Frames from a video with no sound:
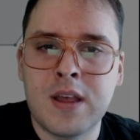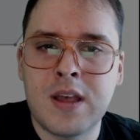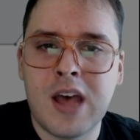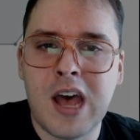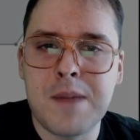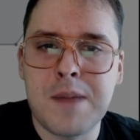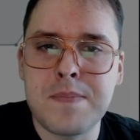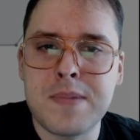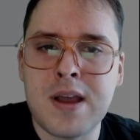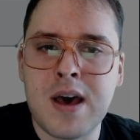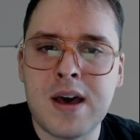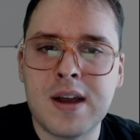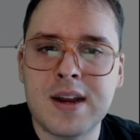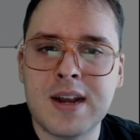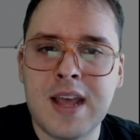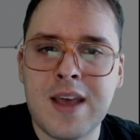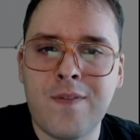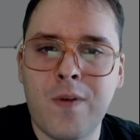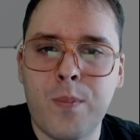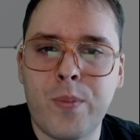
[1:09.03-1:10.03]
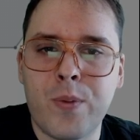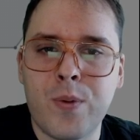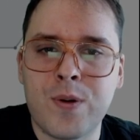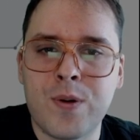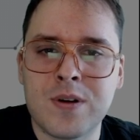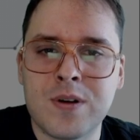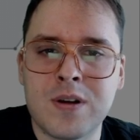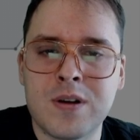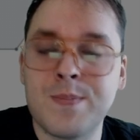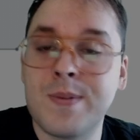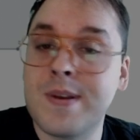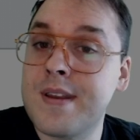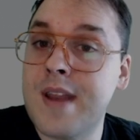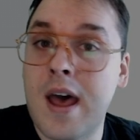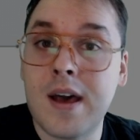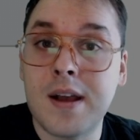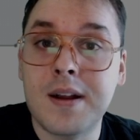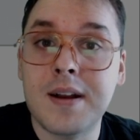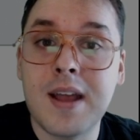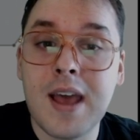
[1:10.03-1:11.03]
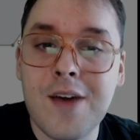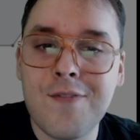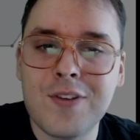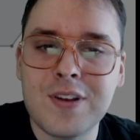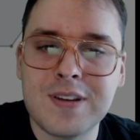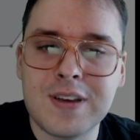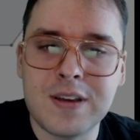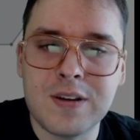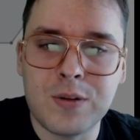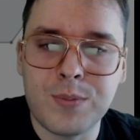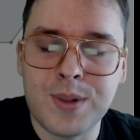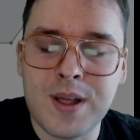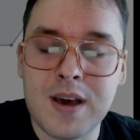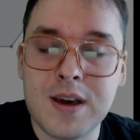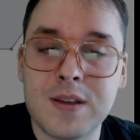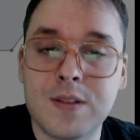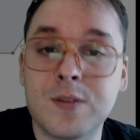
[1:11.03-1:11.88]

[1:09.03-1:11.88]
I'm not going to have a border. I'm not going to have a title block.